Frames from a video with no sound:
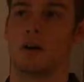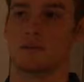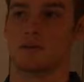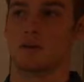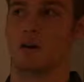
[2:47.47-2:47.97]

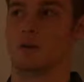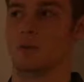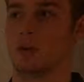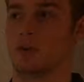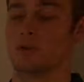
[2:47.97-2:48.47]
causes the
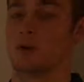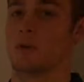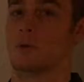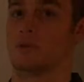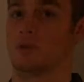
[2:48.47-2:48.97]
Arduino
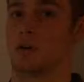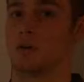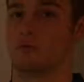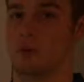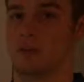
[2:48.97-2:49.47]
servo to
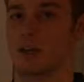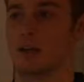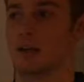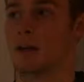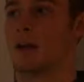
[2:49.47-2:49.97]
start
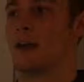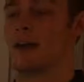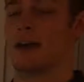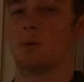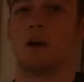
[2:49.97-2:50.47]
rotating,
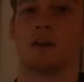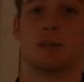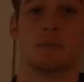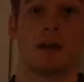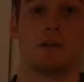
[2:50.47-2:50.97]
and winds up the